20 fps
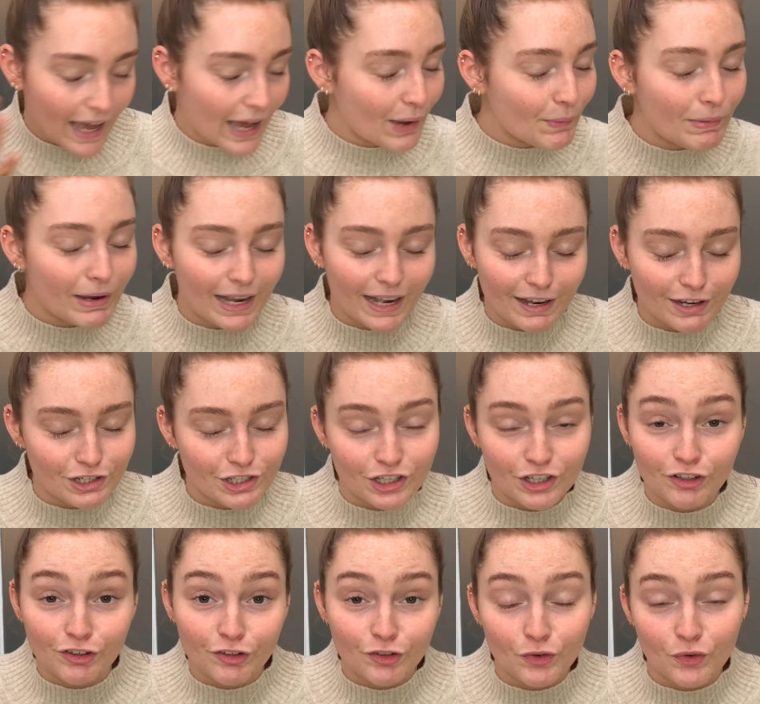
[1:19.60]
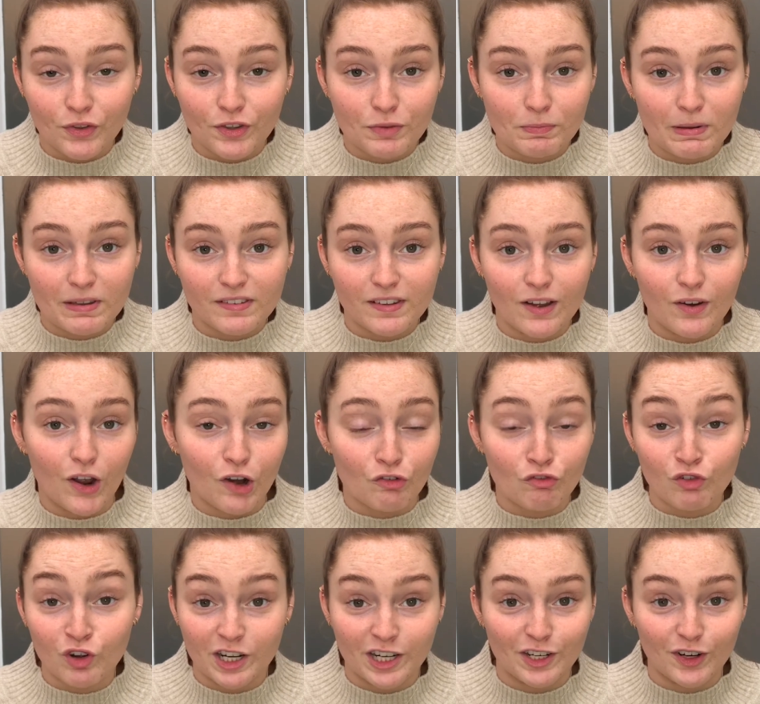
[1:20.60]
am I actually going to sort this mess out? I
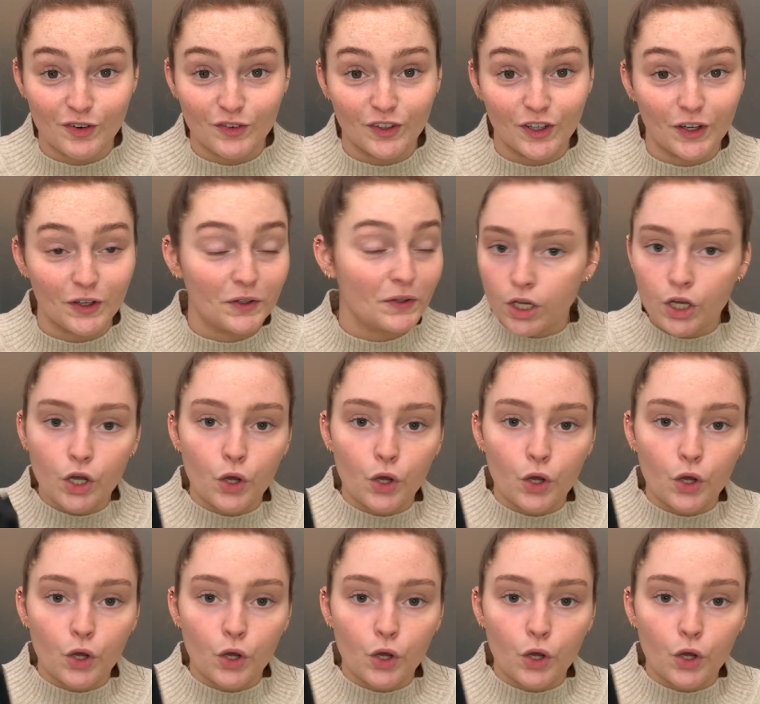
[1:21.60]
really don't know.